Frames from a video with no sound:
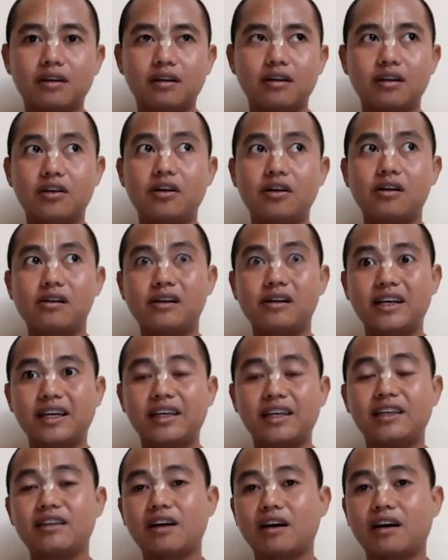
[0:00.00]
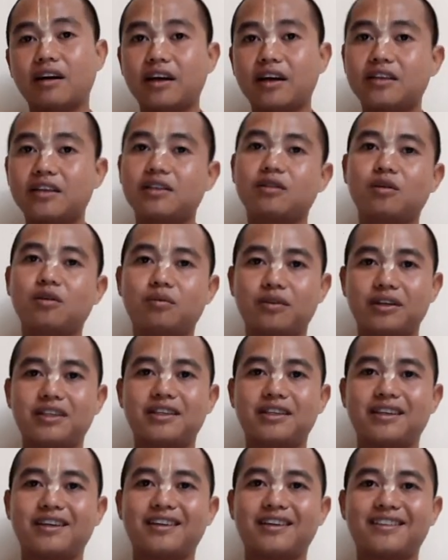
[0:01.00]
literary incarnation of
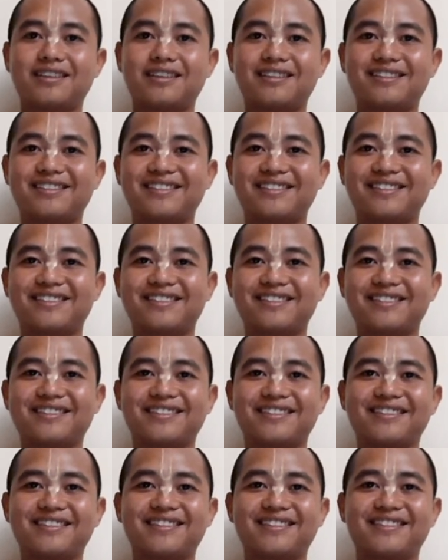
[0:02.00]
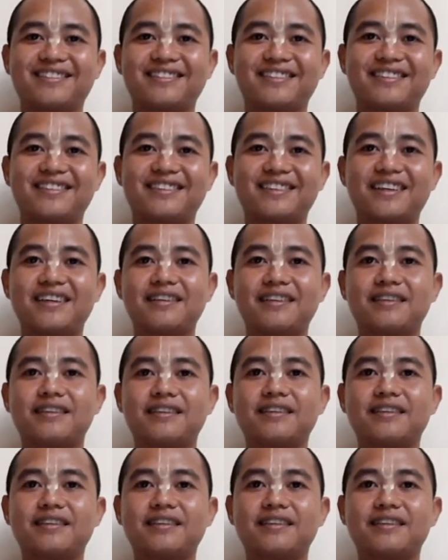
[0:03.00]
Krishna. Yeah.